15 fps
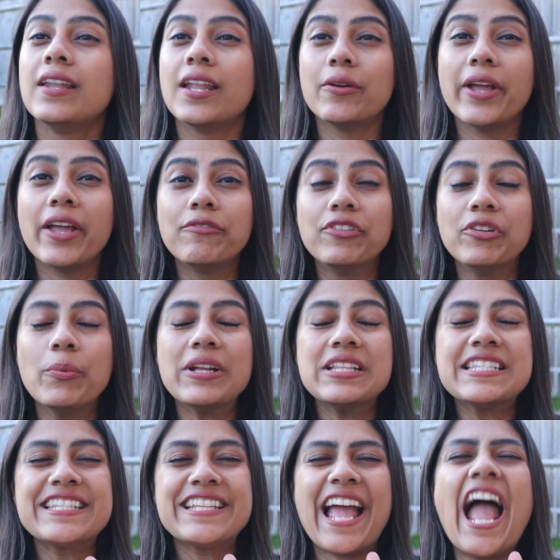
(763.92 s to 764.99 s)
Now,
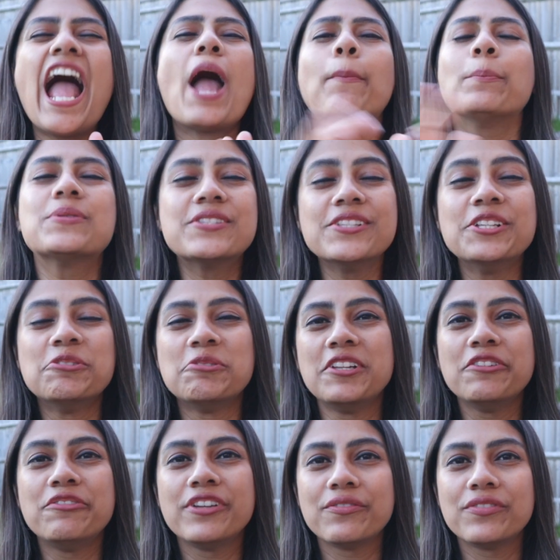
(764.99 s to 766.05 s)
everyone's
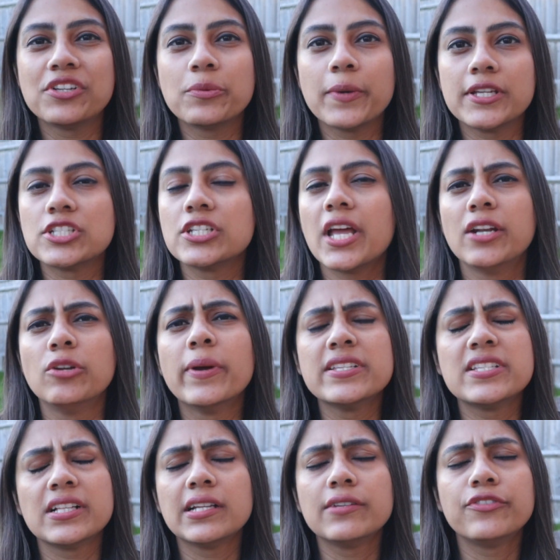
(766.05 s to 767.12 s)
absolutely favorite question. I know I
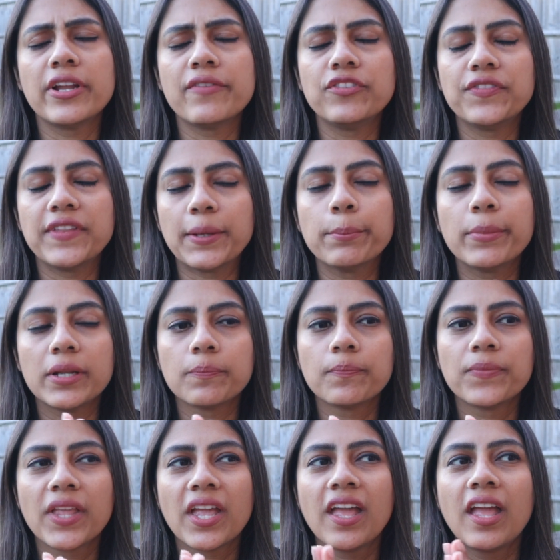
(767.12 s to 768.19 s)
say that for everything, but
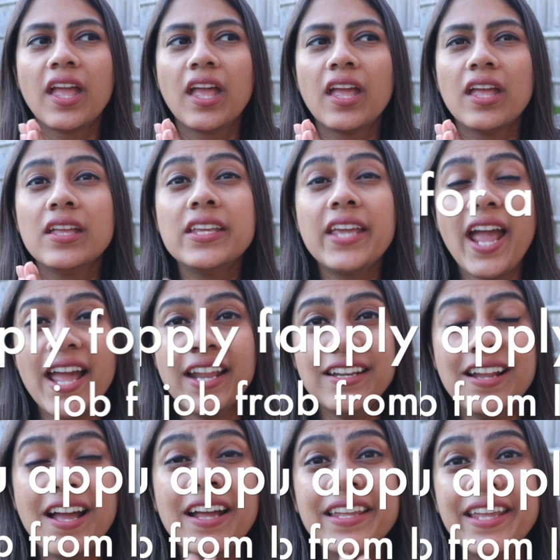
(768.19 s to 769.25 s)
can
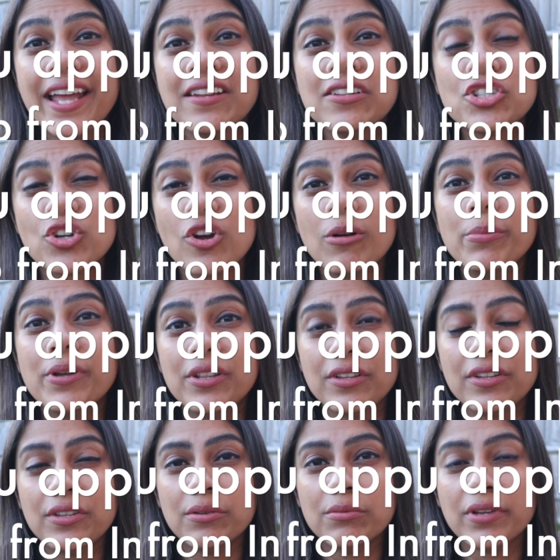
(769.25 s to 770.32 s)
I get a job in
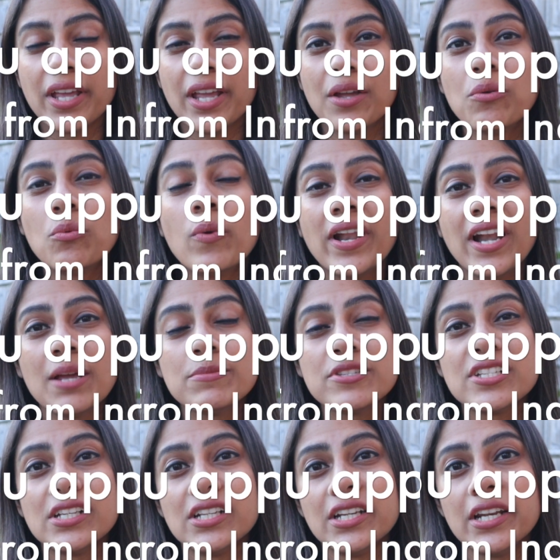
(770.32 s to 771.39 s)
the UK while I'm
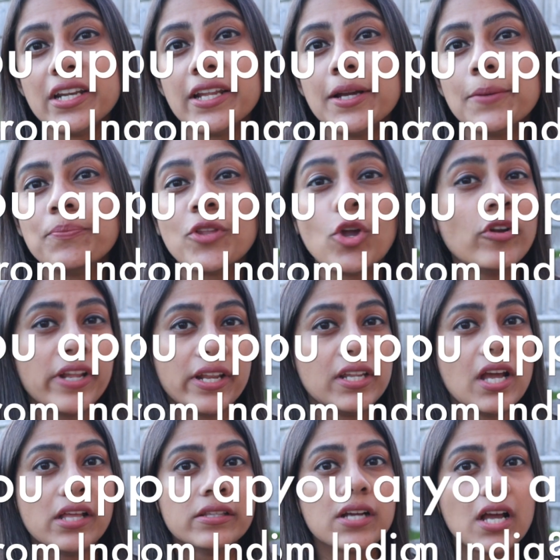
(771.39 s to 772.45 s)
still in India or
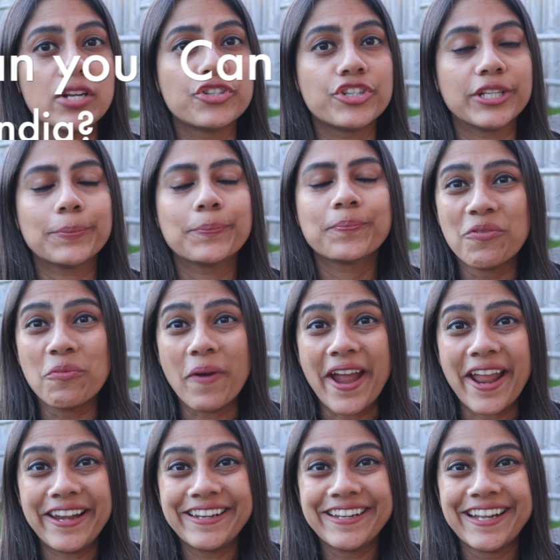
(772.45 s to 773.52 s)
any other country?
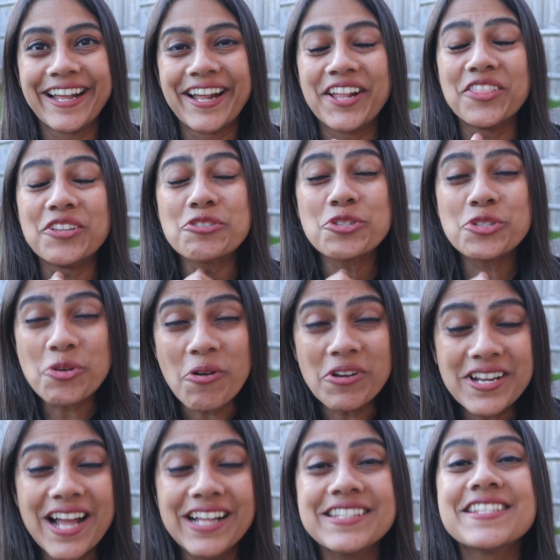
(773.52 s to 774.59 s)
Well, the
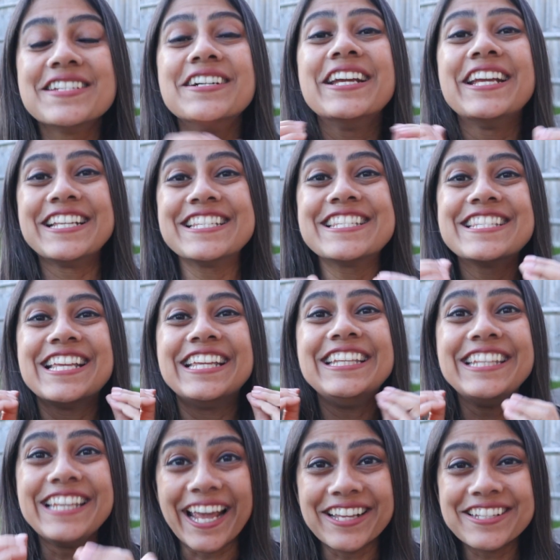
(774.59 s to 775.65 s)
short answer is
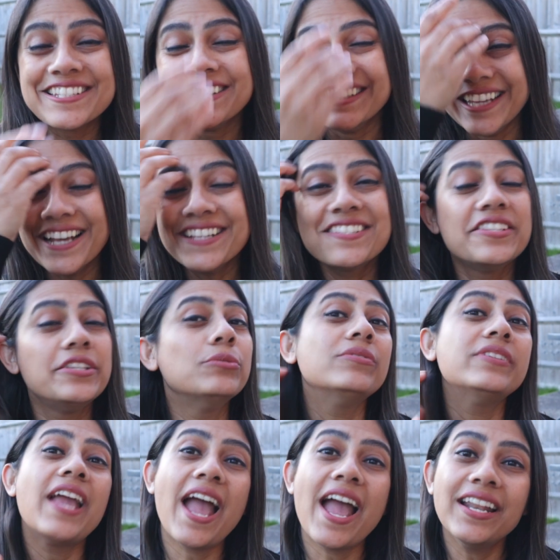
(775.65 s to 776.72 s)
yes. Yes, you
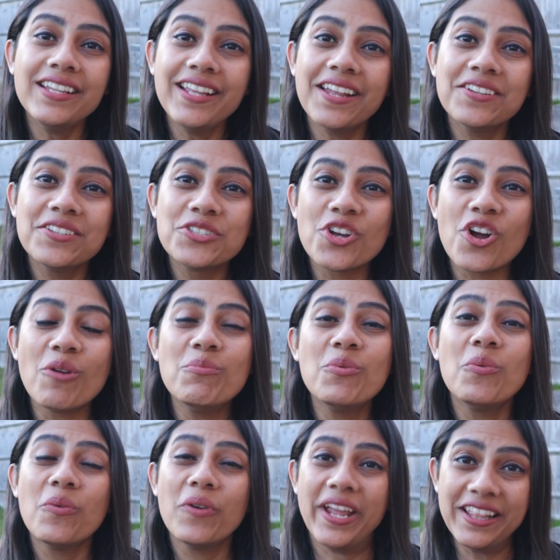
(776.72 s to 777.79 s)
can get a job
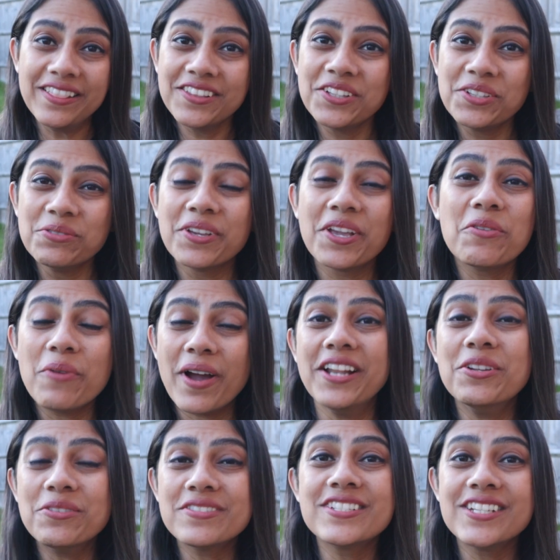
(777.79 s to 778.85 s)
in the UK while
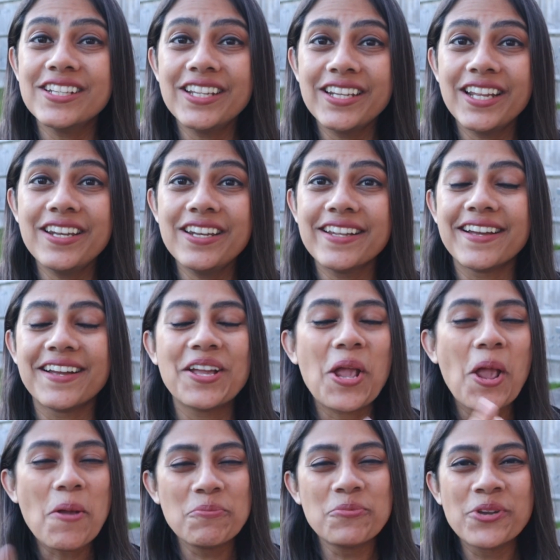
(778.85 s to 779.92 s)
you're still in India.
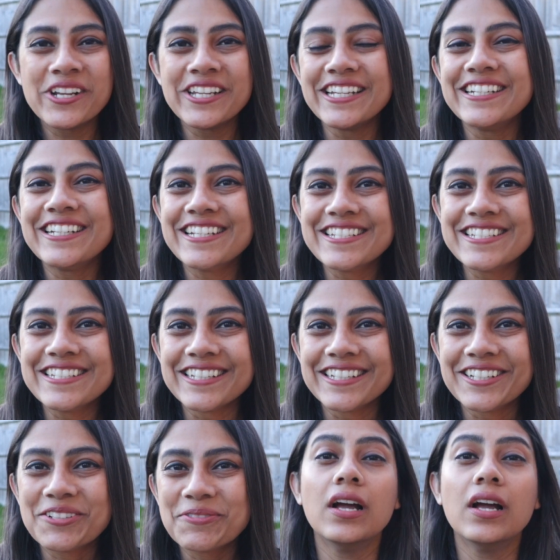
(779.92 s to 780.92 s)
Brilliant, isn't it?